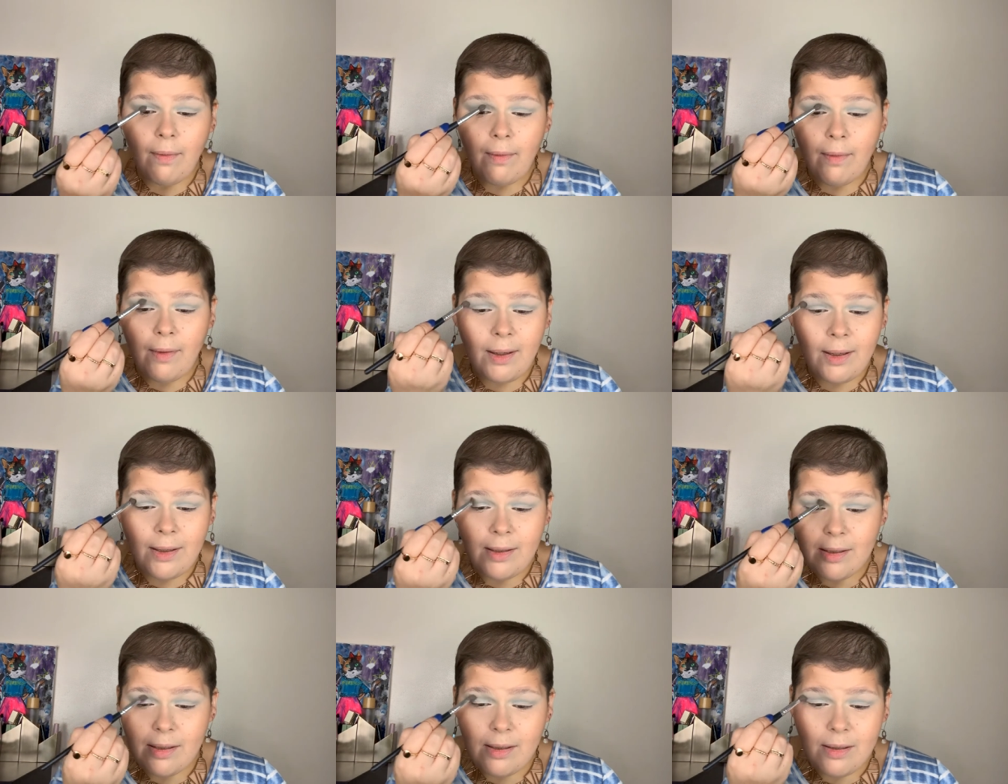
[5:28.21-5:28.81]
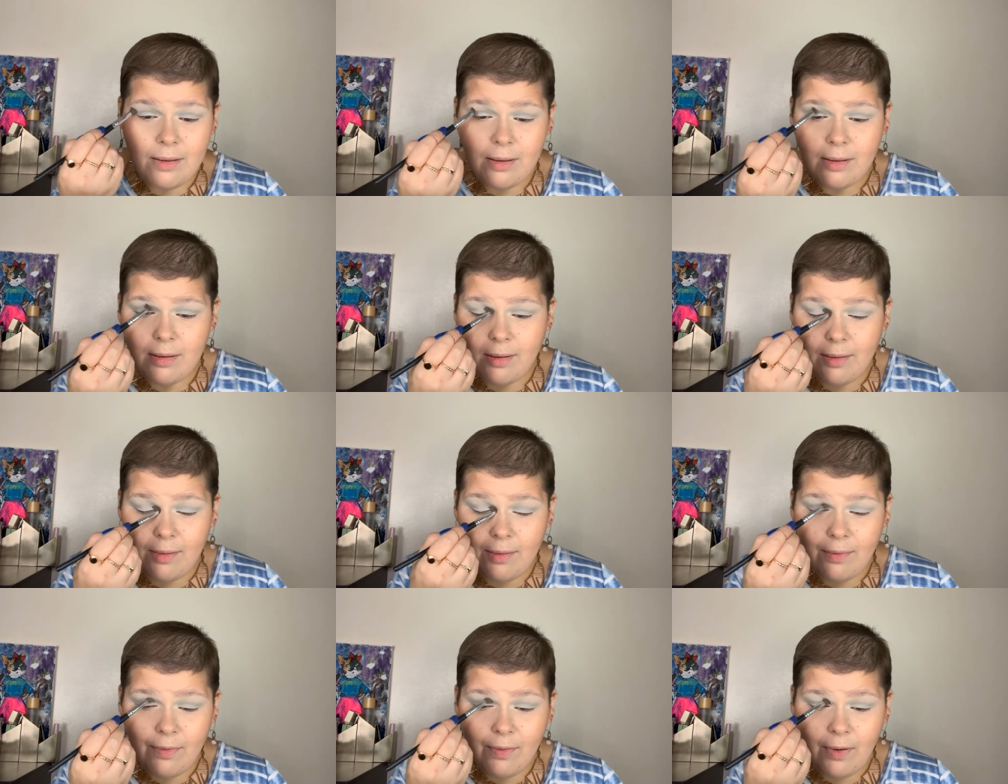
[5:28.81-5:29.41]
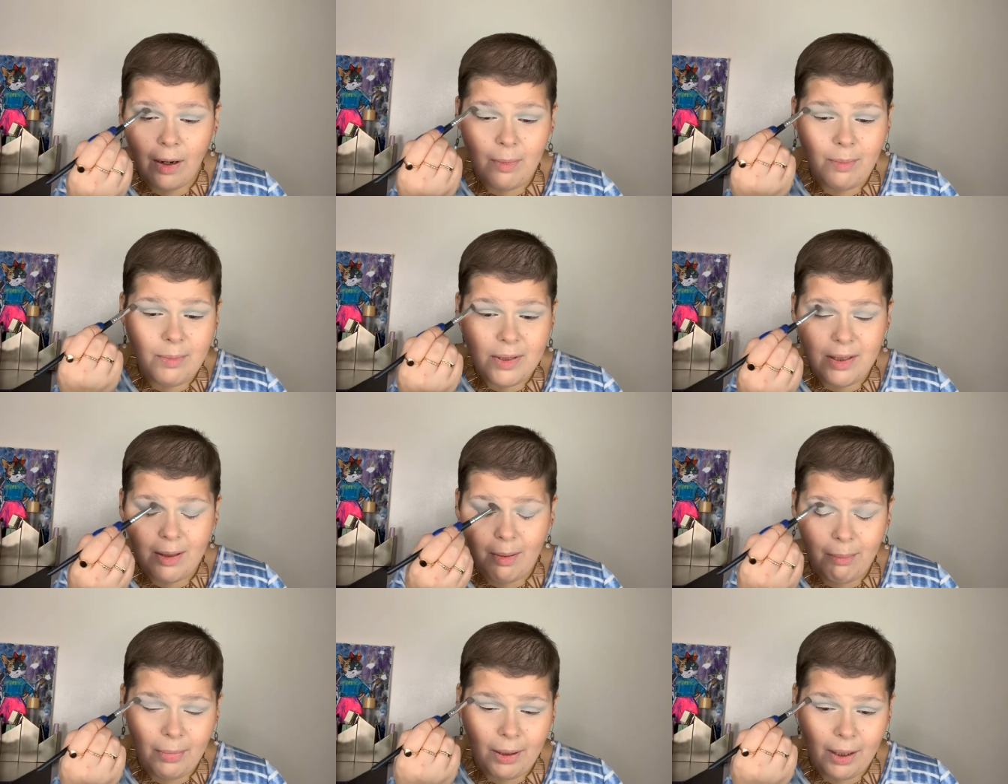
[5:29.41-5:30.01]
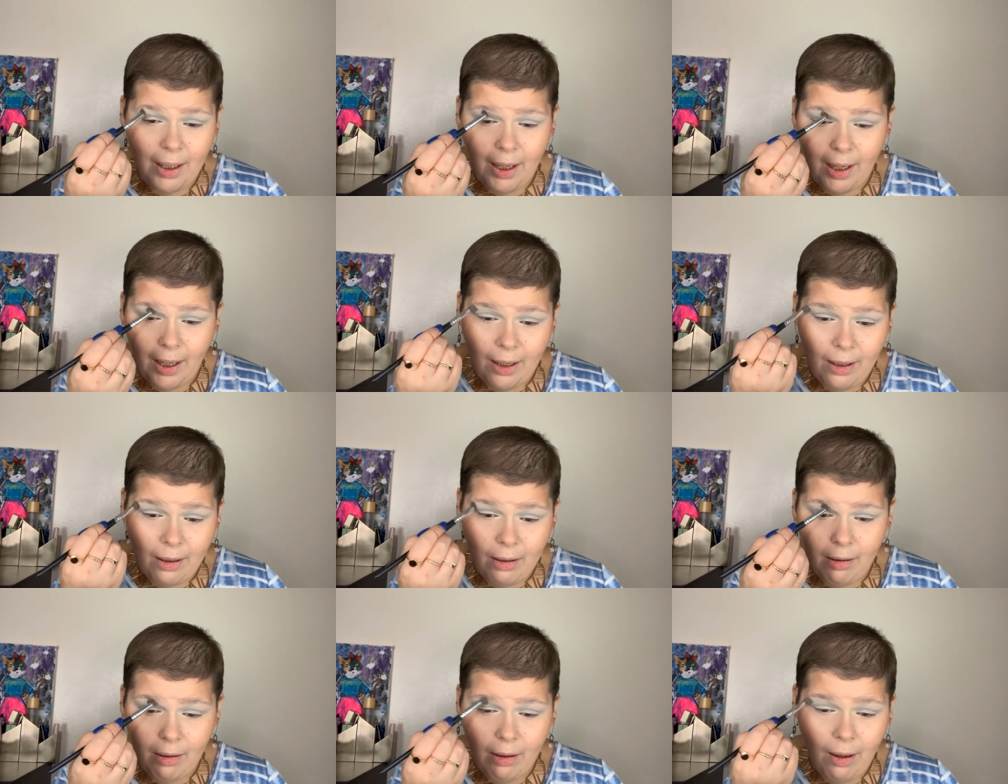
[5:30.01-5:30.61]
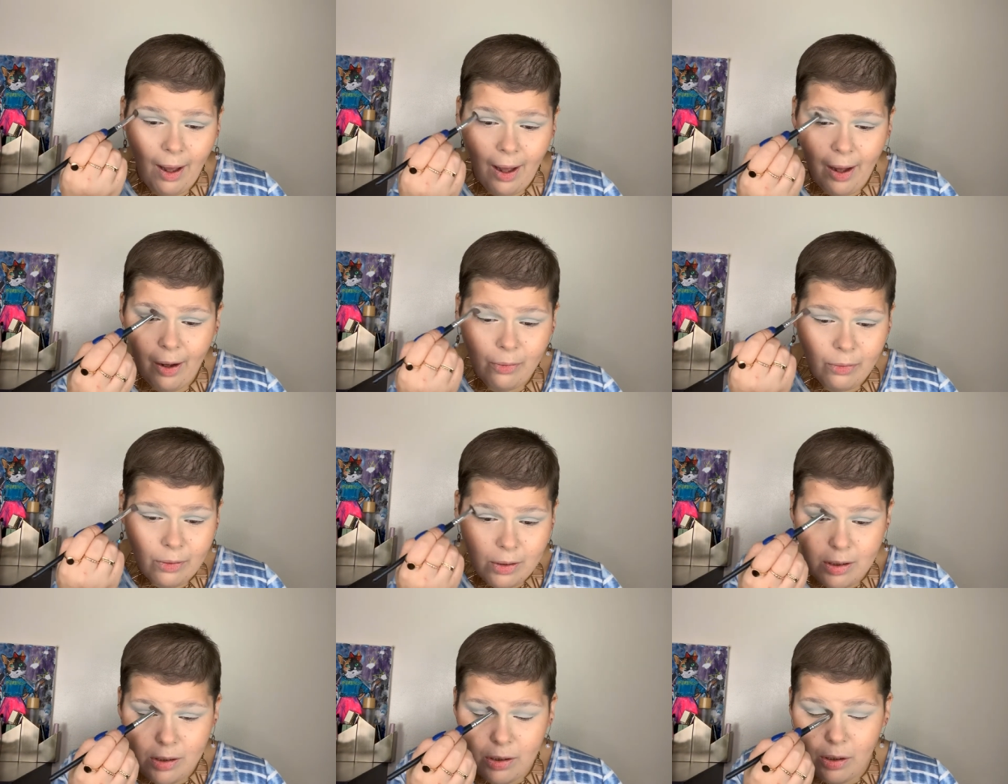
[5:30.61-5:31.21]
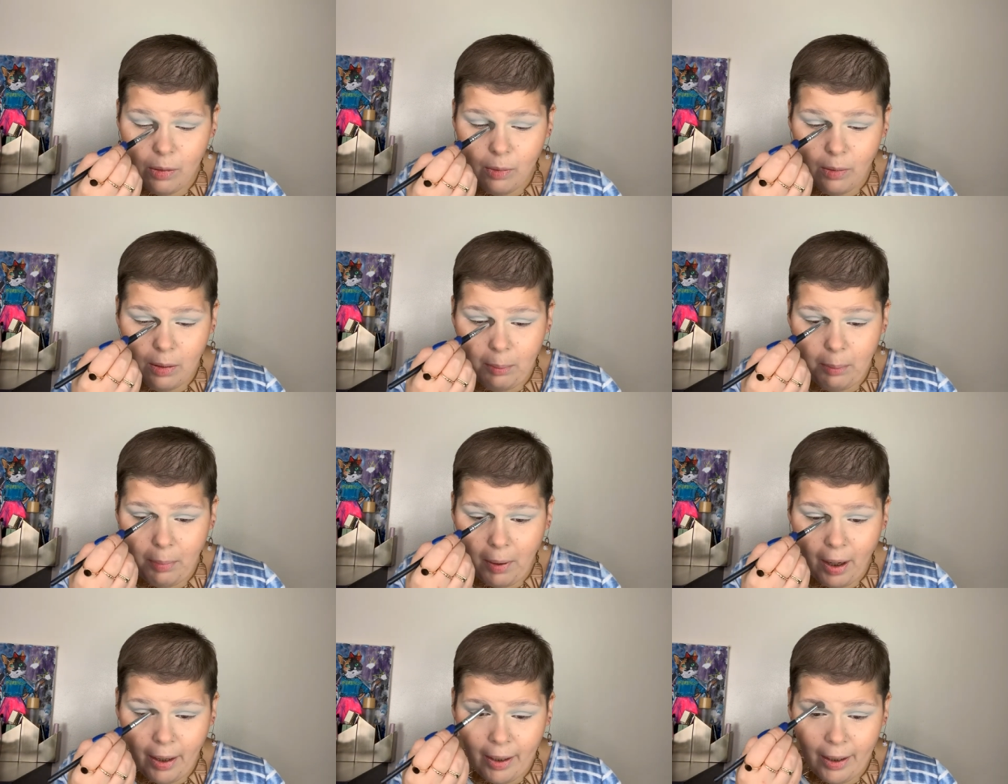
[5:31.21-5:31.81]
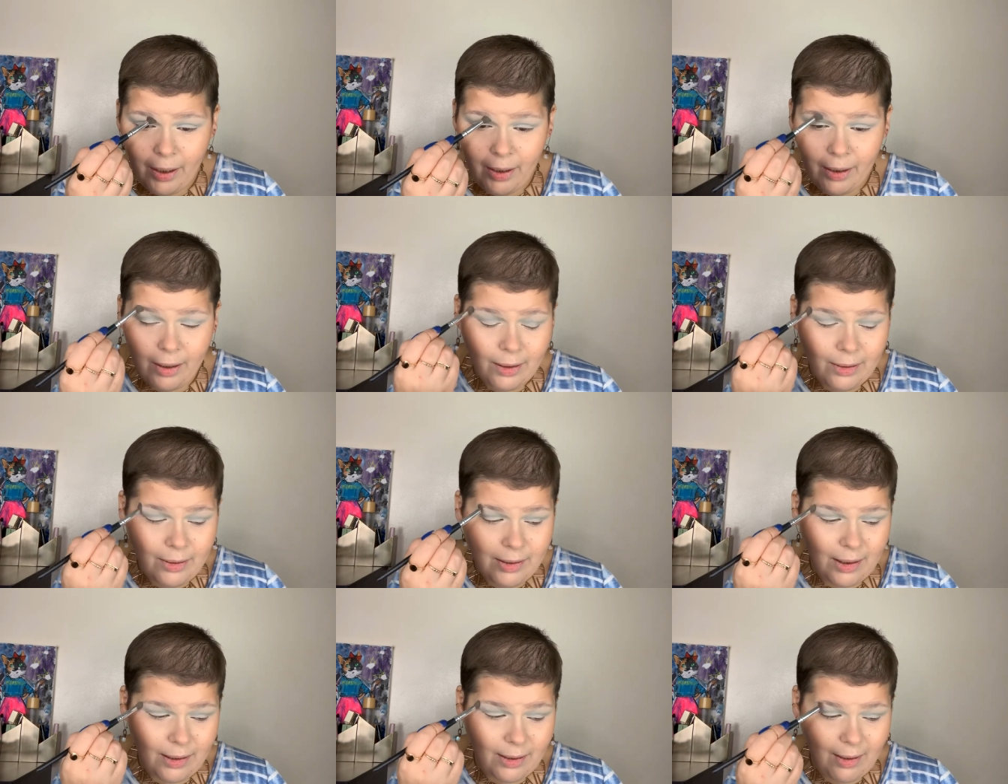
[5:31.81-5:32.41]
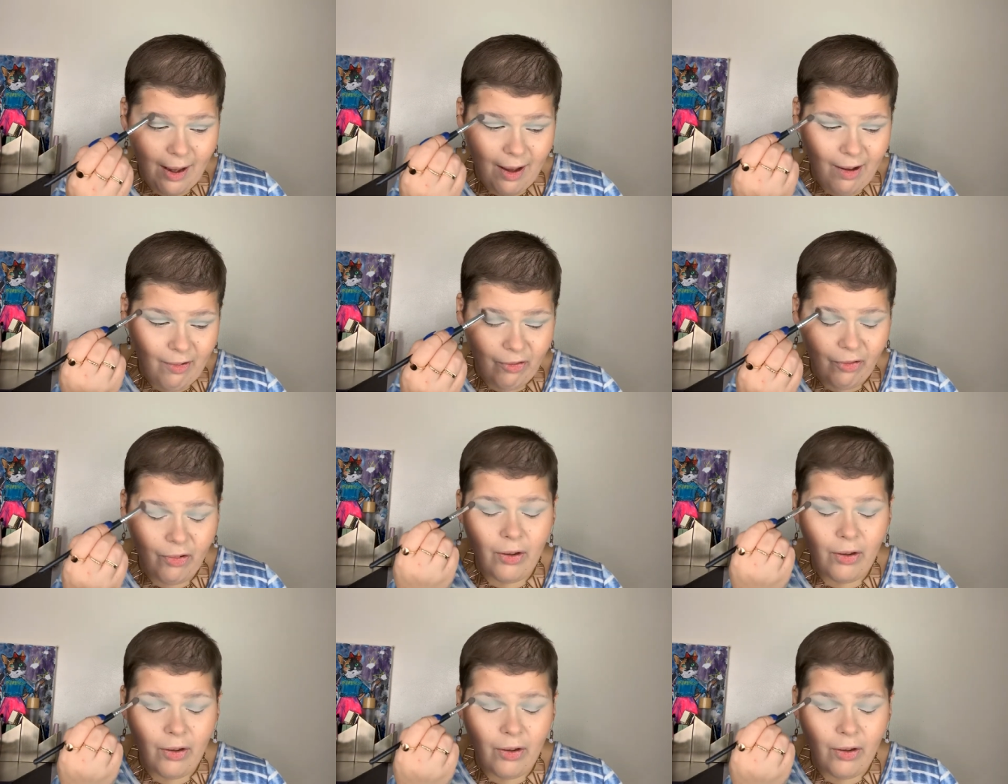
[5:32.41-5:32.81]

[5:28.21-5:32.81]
this from somebody else who had bought it and didn't have